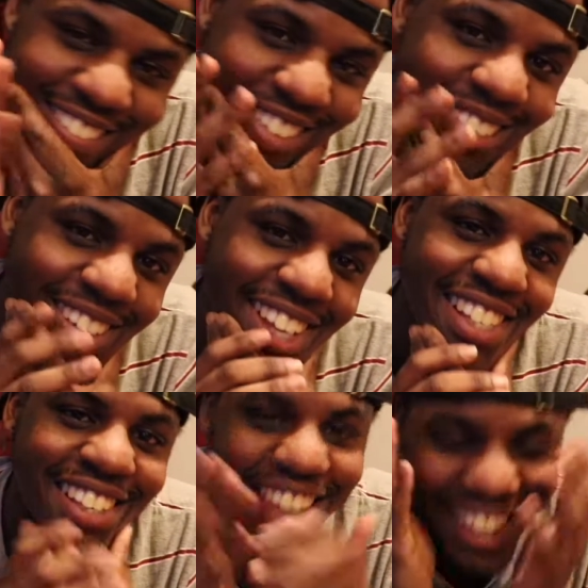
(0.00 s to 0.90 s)
Feel me?
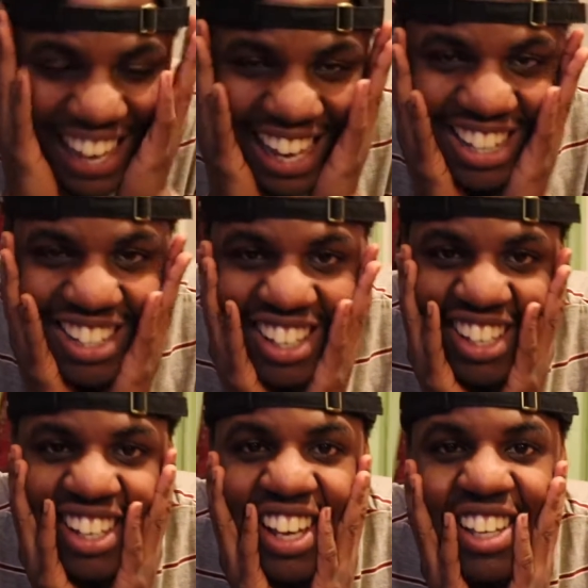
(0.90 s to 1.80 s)
It's
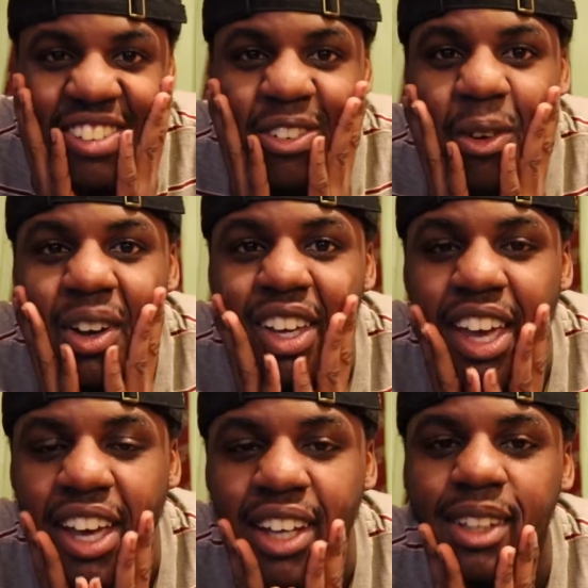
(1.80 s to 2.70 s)
HD, nice
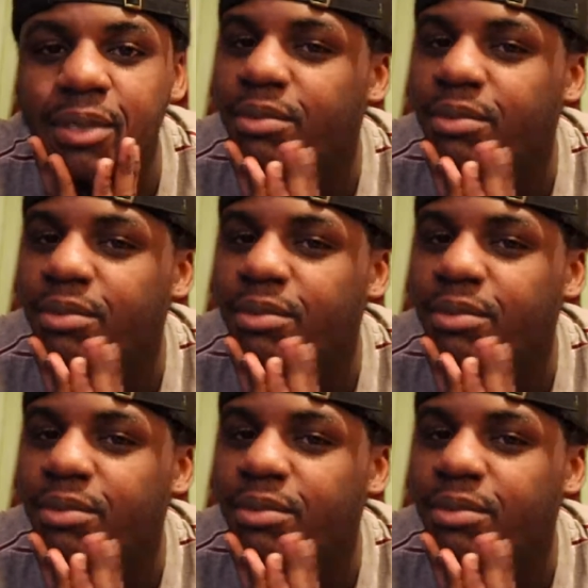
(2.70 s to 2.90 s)
4K.